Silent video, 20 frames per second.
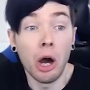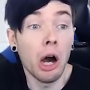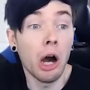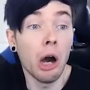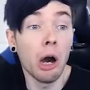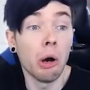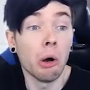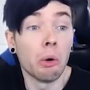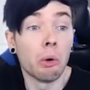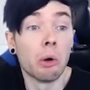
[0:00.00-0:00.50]

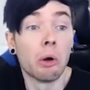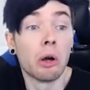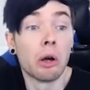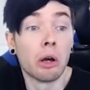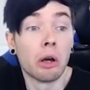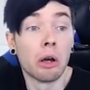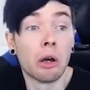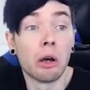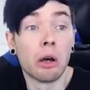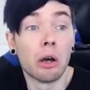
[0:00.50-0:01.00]
Oh.
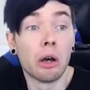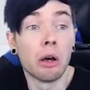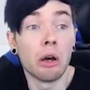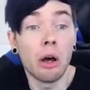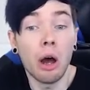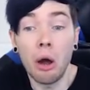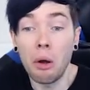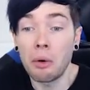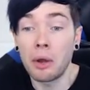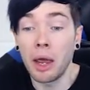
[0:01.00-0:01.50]

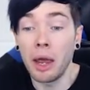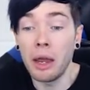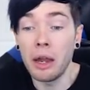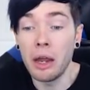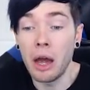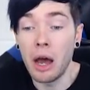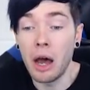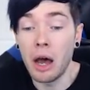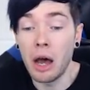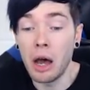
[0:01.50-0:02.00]

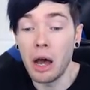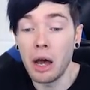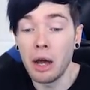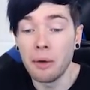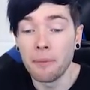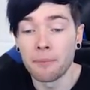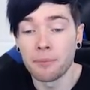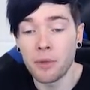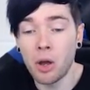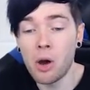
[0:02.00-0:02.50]
Okay,
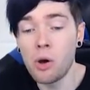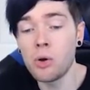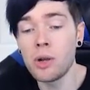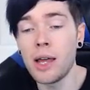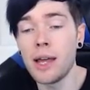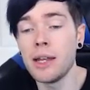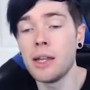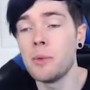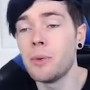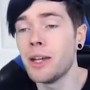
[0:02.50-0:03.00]
uh, old
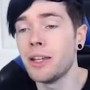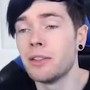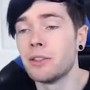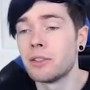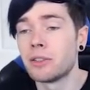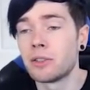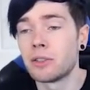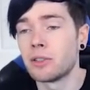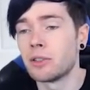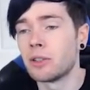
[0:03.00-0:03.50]
lady
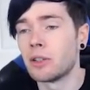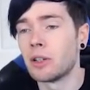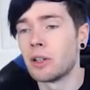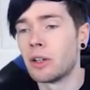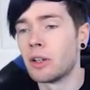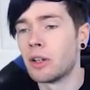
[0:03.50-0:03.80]
wins.